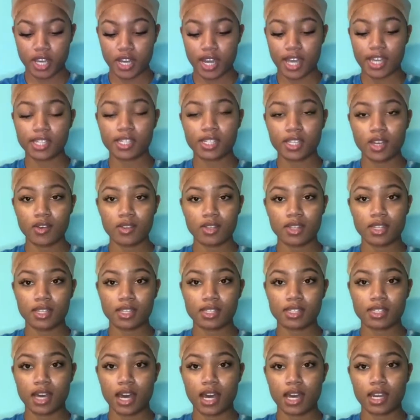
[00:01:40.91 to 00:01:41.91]
I sewed this
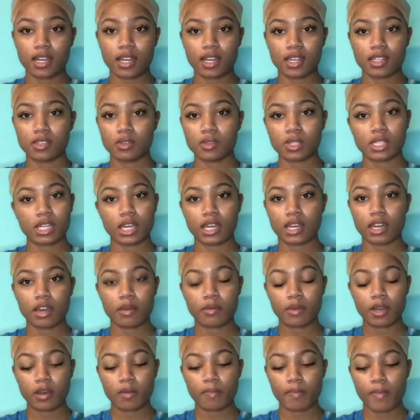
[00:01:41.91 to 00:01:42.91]
side because it was like
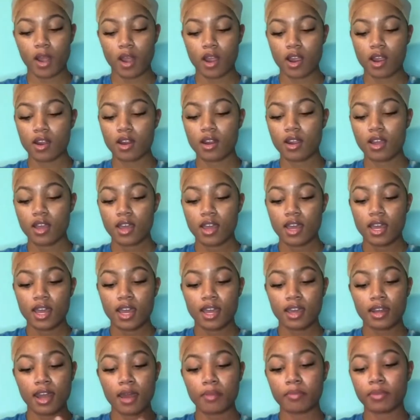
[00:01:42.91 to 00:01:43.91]
coming apart,
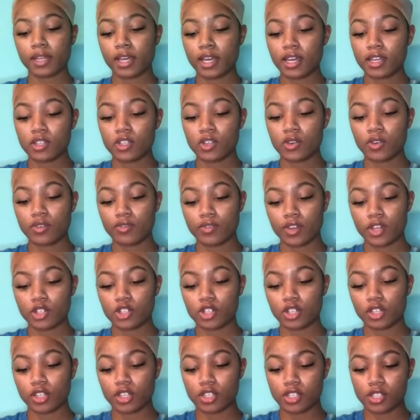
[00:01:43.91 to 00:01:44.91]
and I plan to
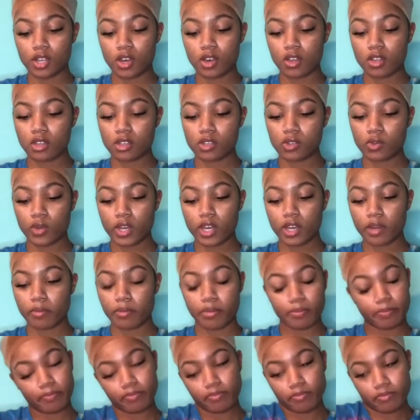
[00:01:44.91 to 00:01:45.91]
eventually sew this wig,
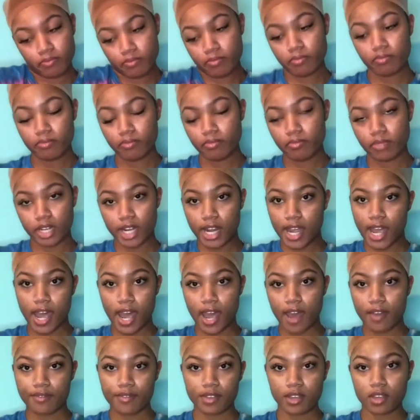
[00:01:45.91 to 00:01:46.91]
but I
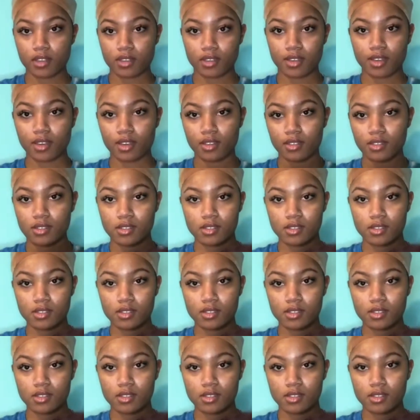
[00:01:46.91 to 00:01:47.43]
haven't yet.